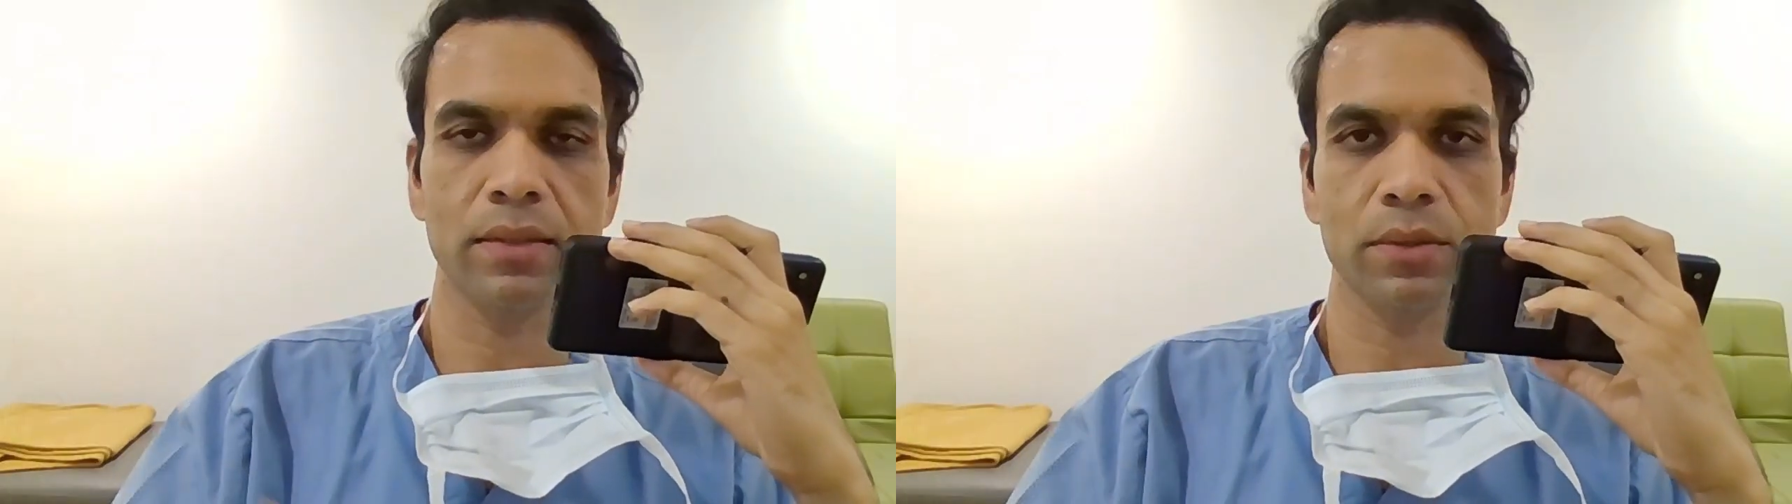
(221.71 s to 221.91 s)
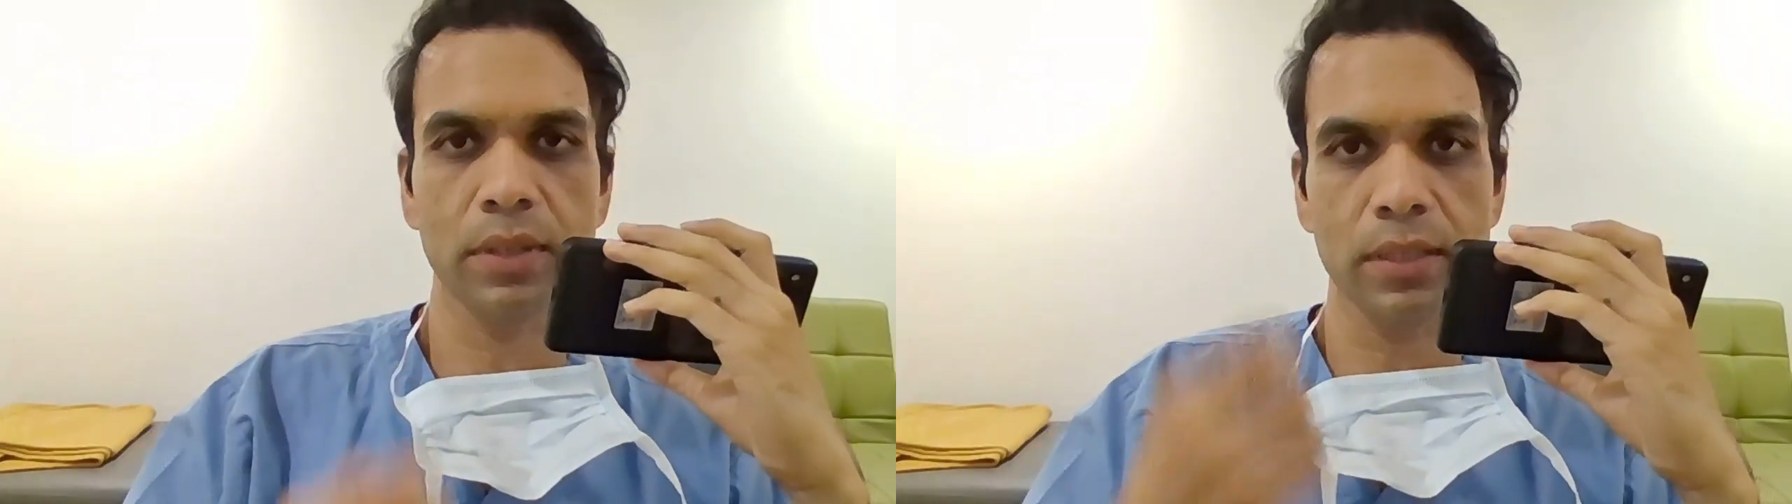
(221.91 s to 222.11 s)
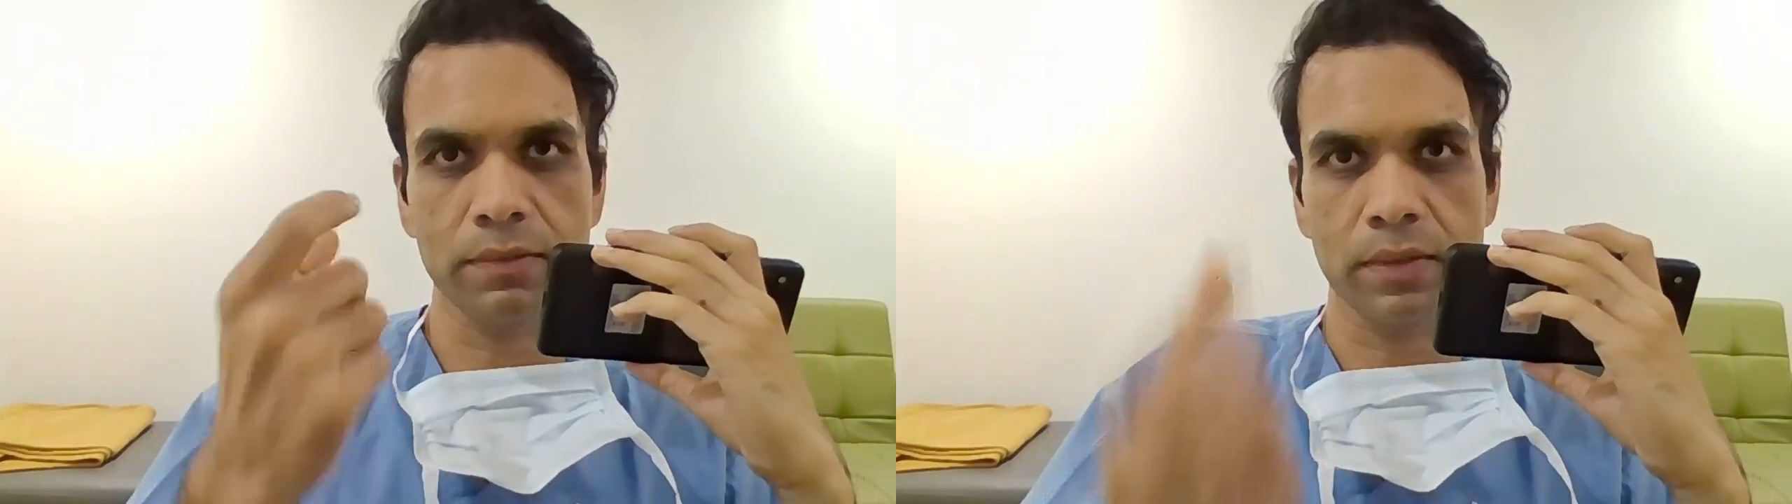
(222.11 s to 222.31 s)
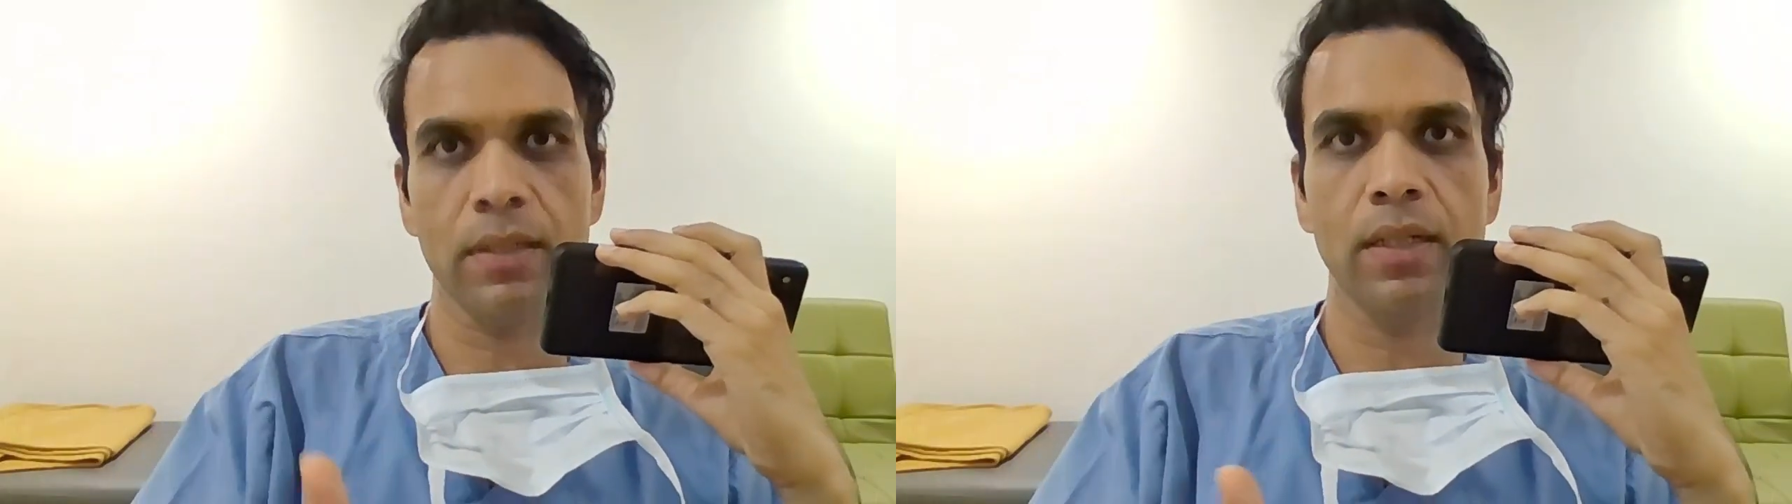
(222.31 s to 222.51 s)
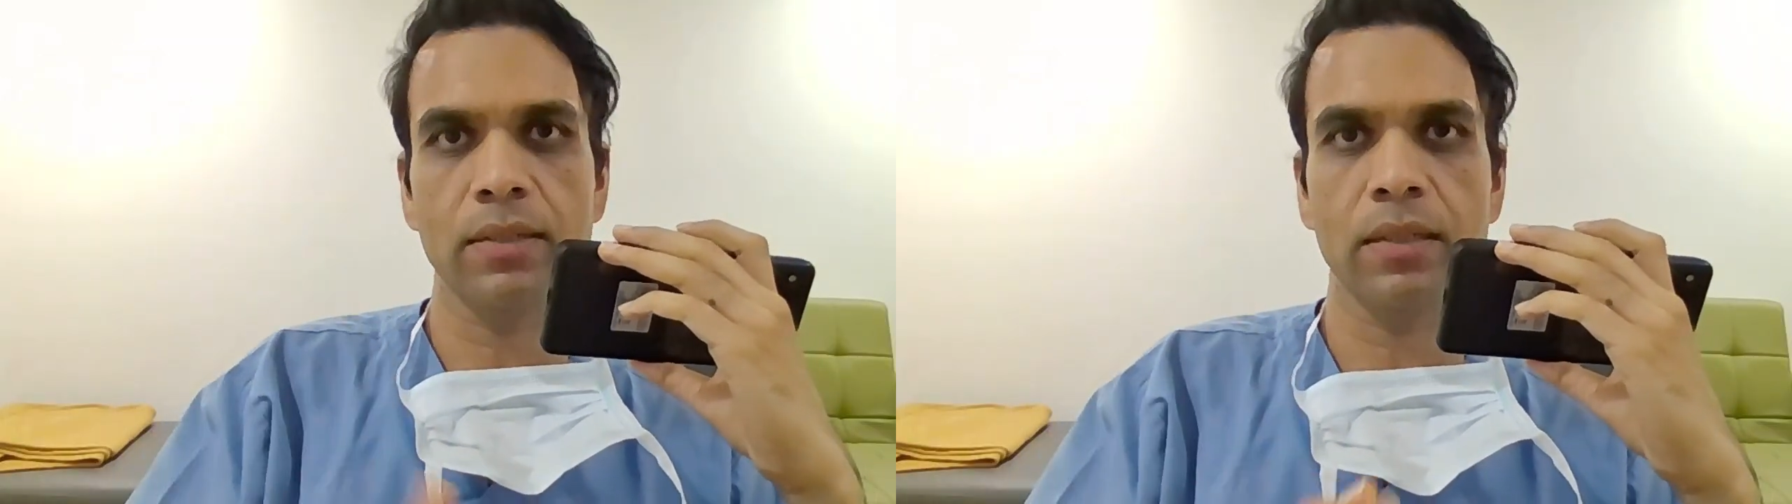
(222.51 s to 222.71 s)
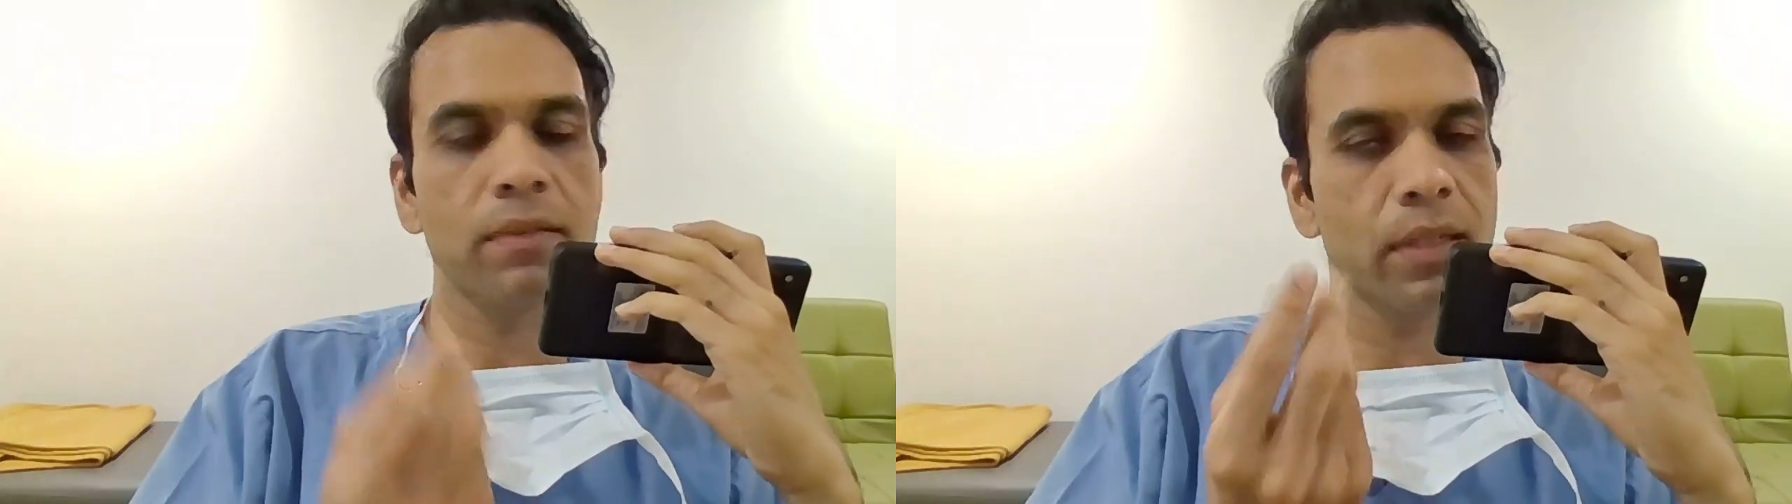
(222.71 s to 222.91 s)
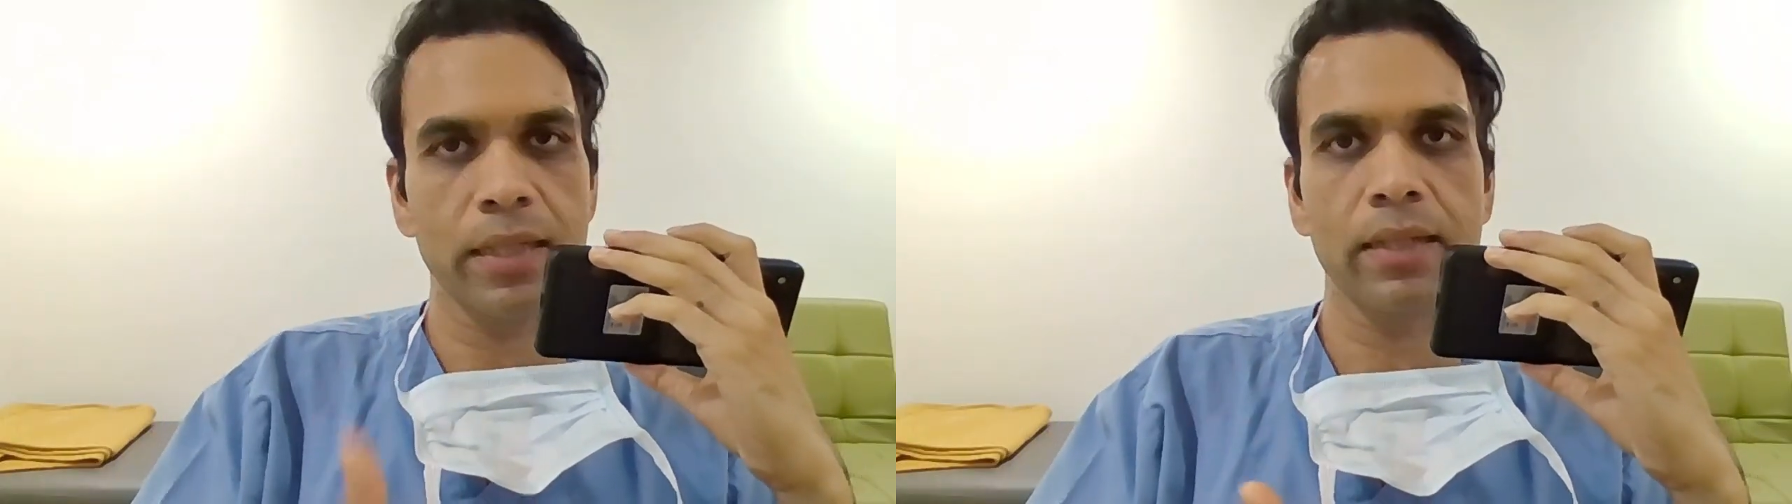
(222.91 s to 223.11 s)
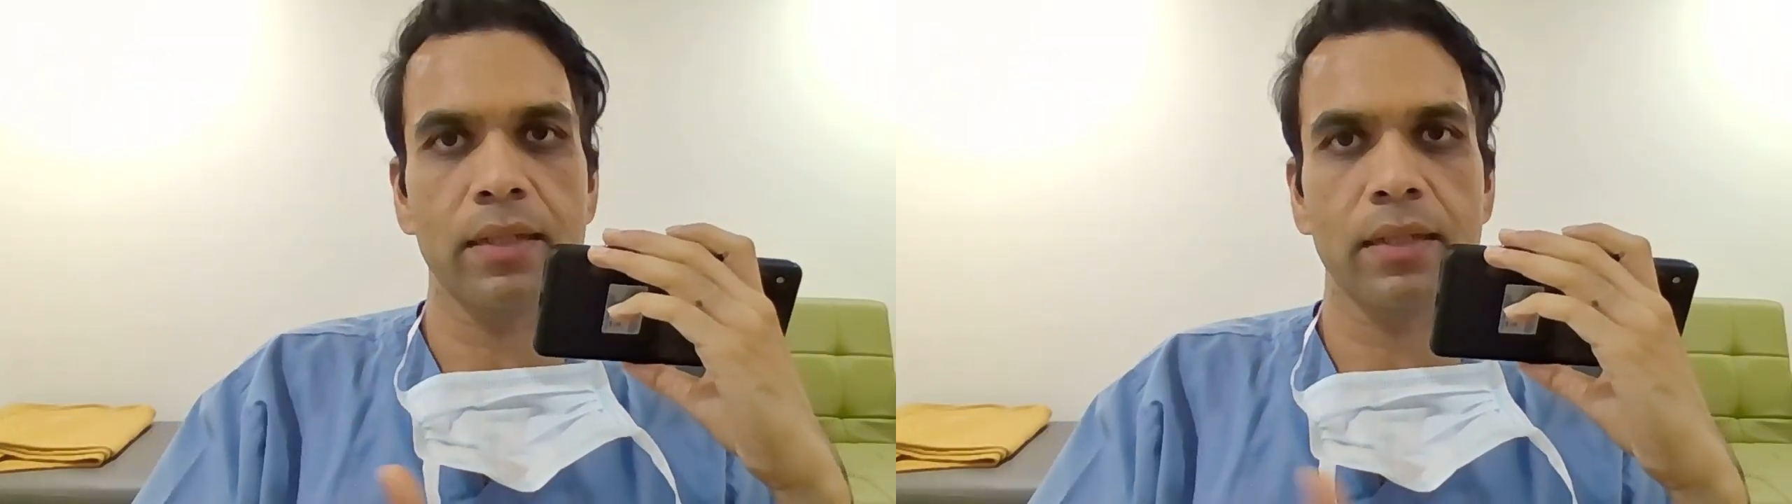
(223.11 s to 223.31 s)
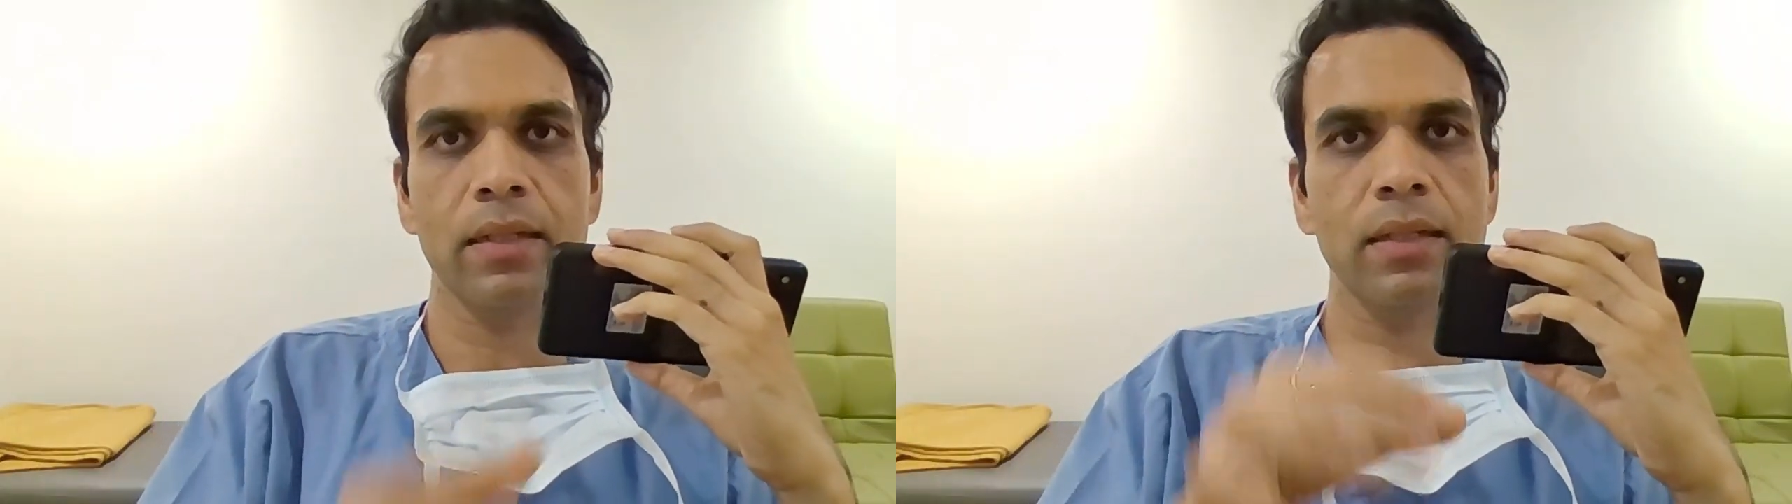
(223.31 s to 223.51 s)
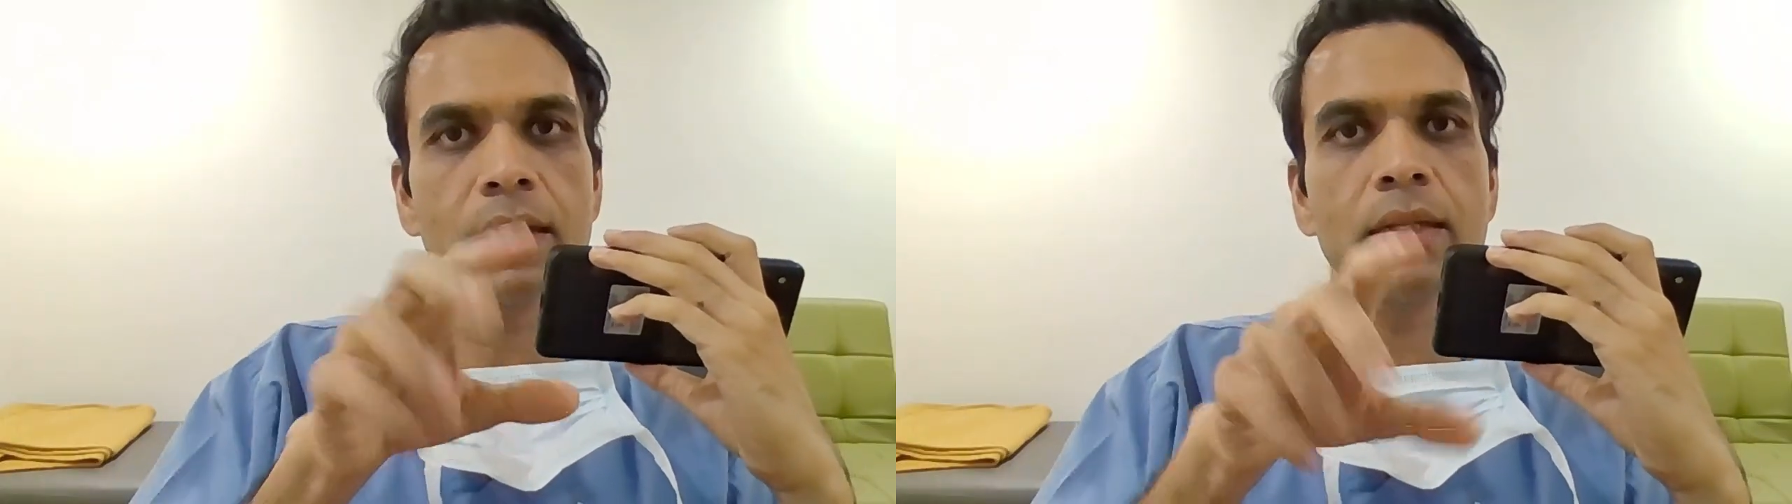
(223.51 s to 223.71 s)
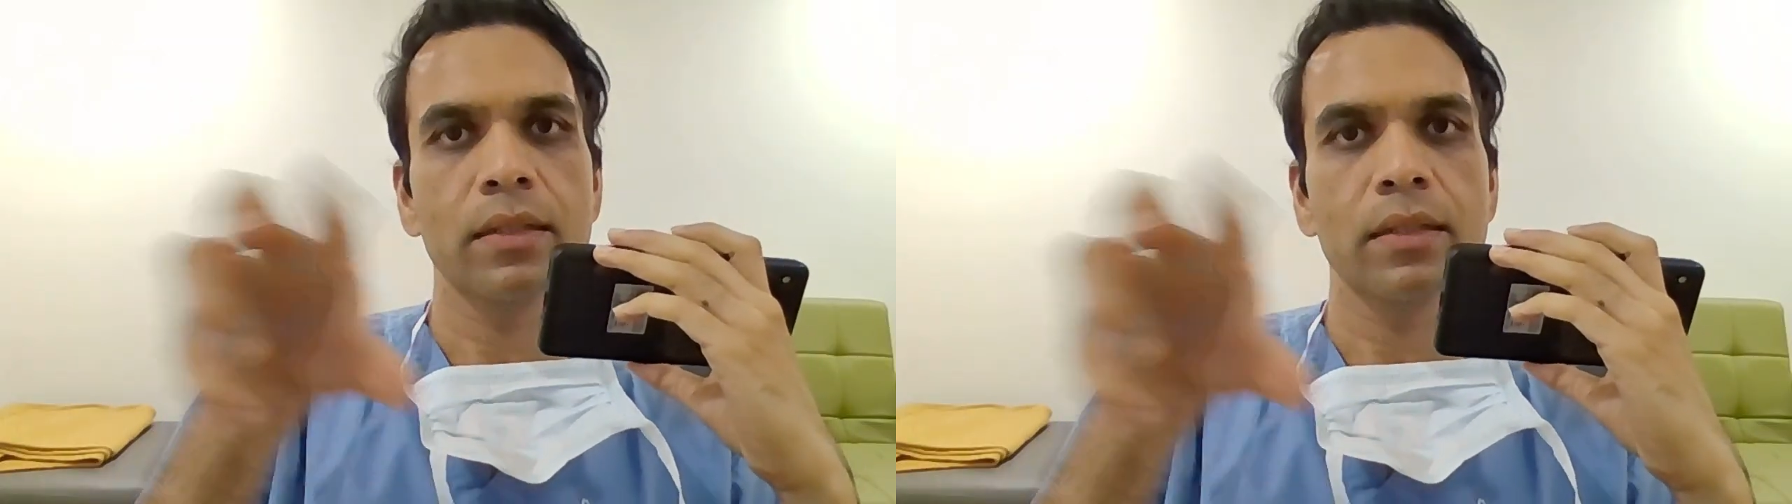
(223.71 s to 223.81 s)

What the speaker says: So this fertilizer will take care that